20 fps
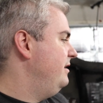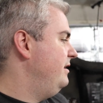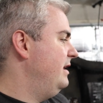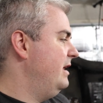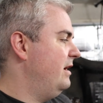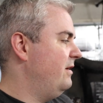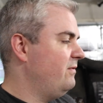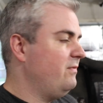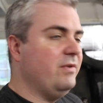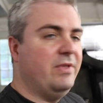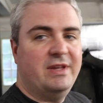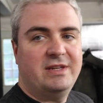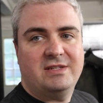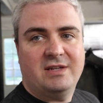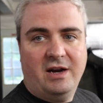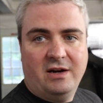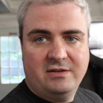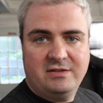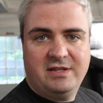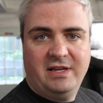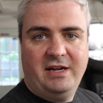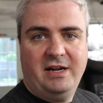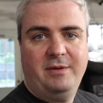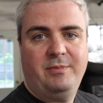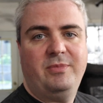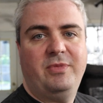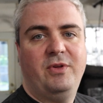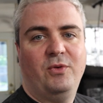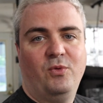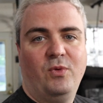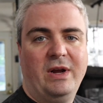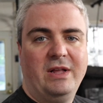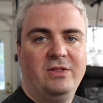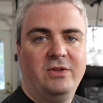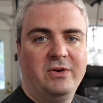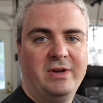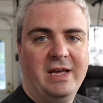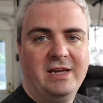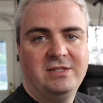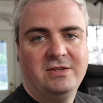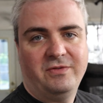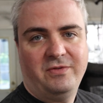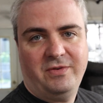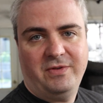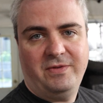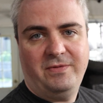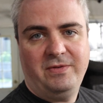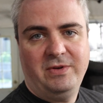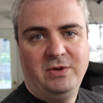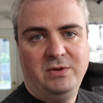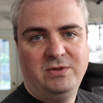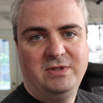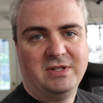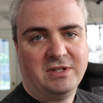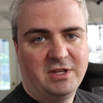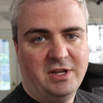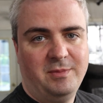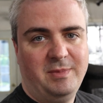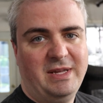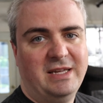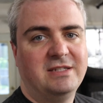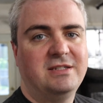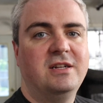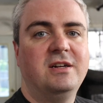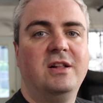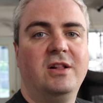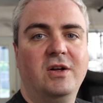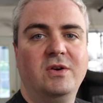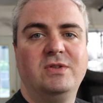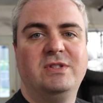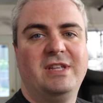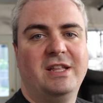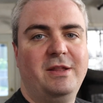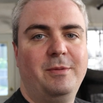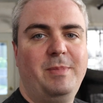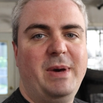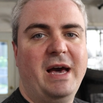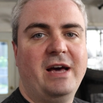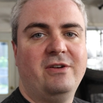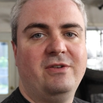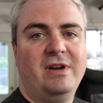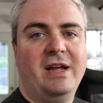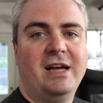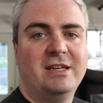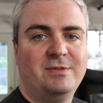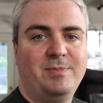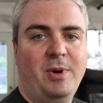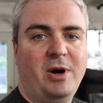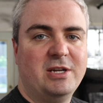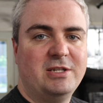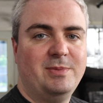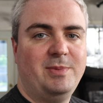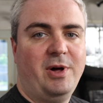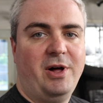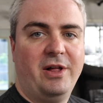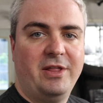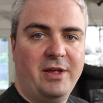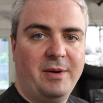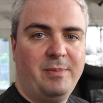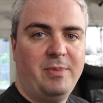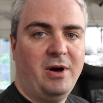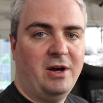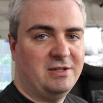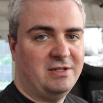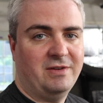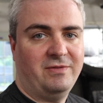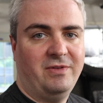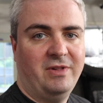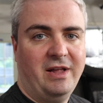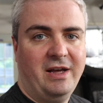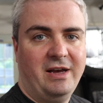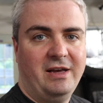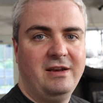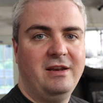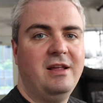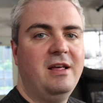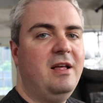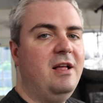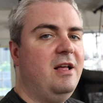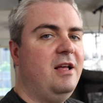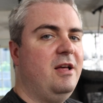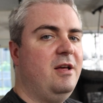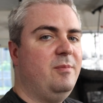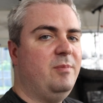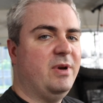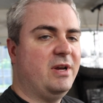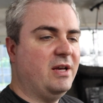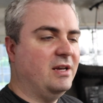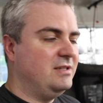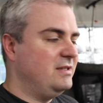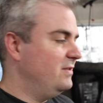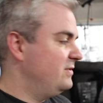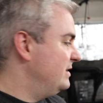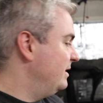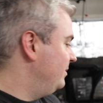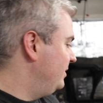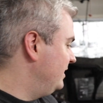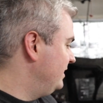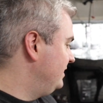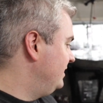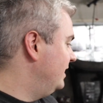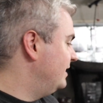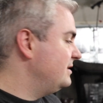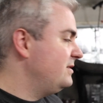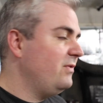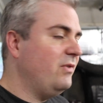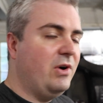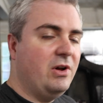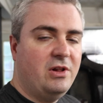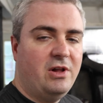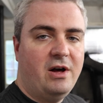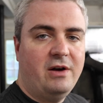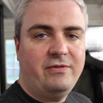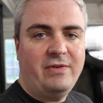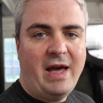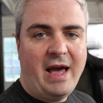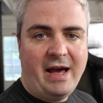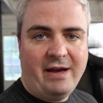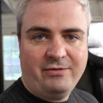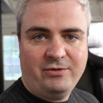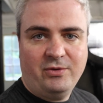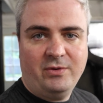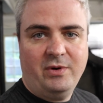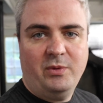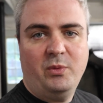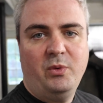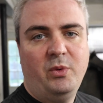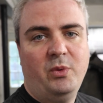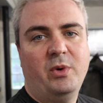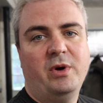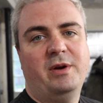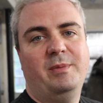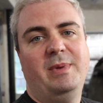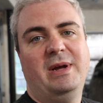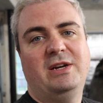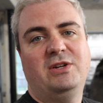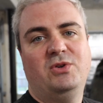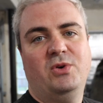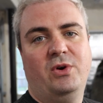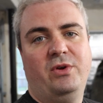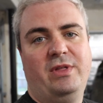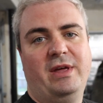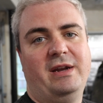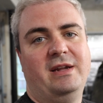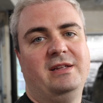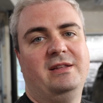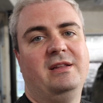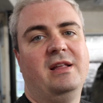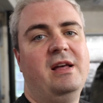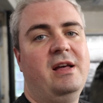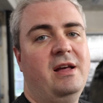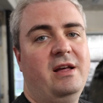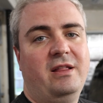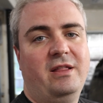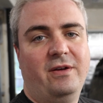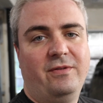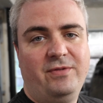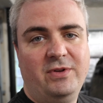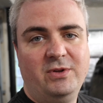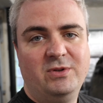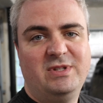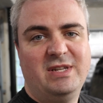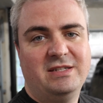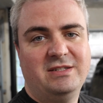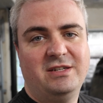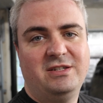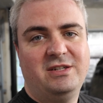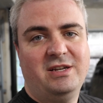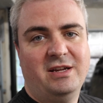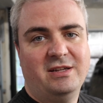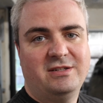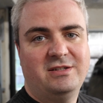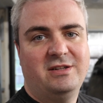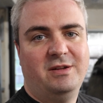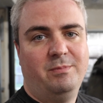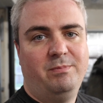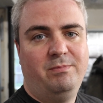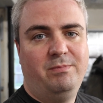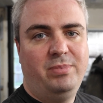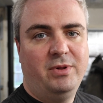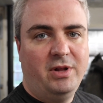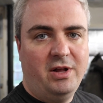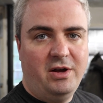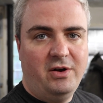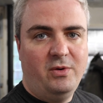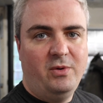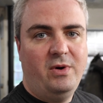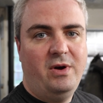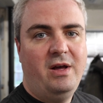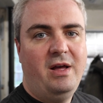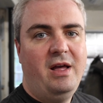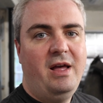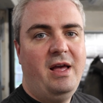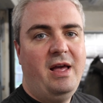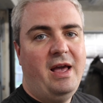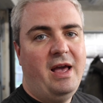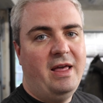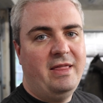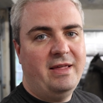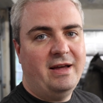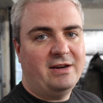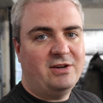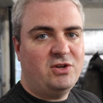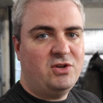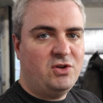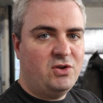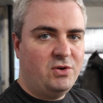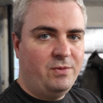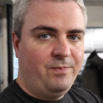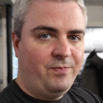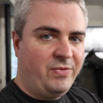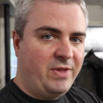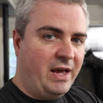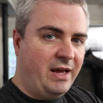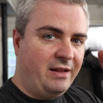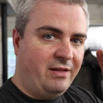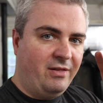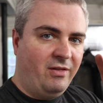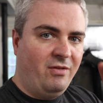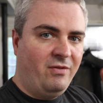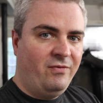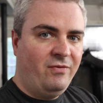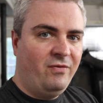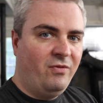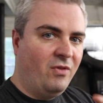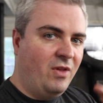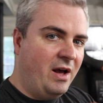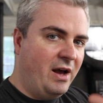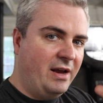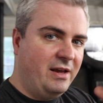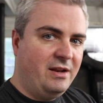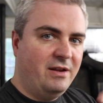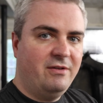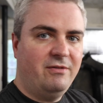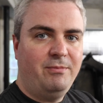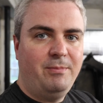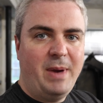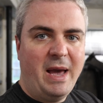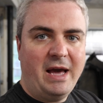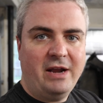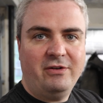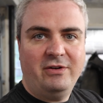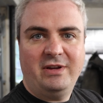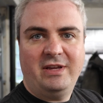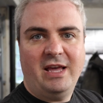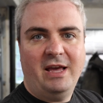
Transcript: Now, for this car setup, the right location for the fuse is going to be as close to the battery as possible on that positive line, because if something does fall off after it, we want to make sure that the fuse has a chance to blow, and that line of battery